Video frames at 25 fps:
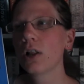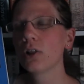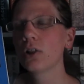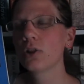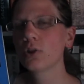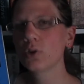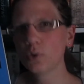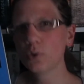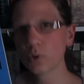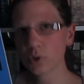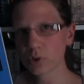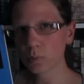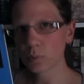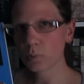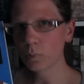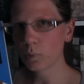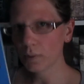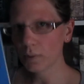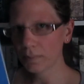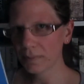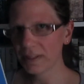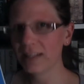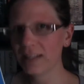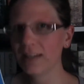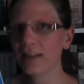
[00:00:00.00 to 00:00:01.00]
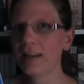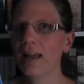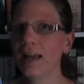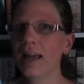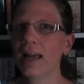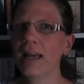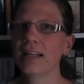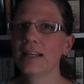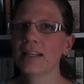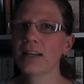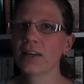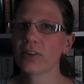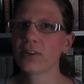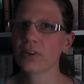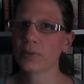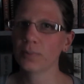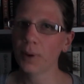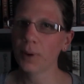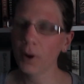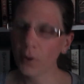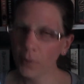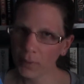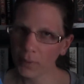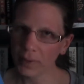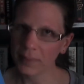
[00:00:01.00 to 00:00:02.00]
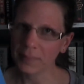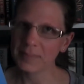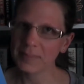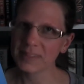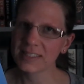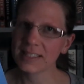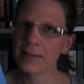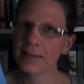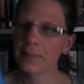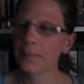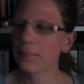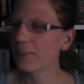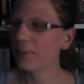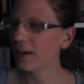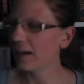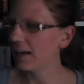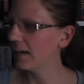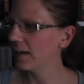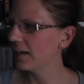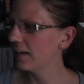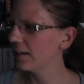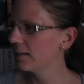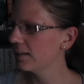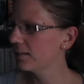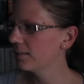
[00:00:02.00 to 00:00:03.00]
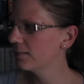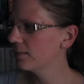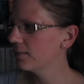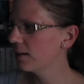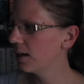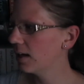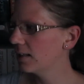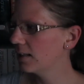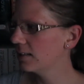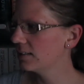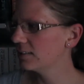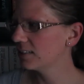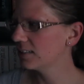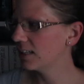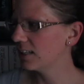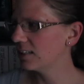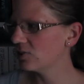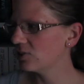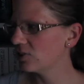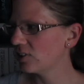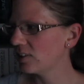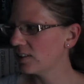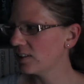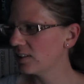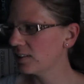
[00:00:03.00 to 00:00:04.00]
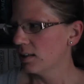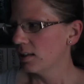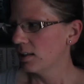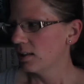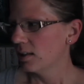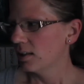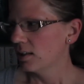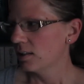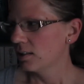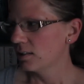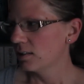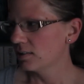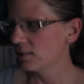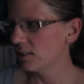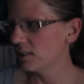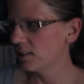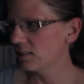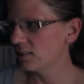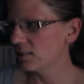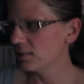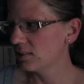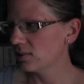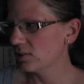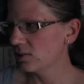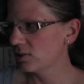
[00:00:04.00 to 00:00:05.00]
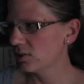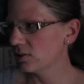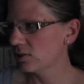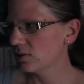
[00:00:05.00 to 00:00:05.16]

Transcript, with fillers: Loose Woman and Other Poems by Sandra Cisneros.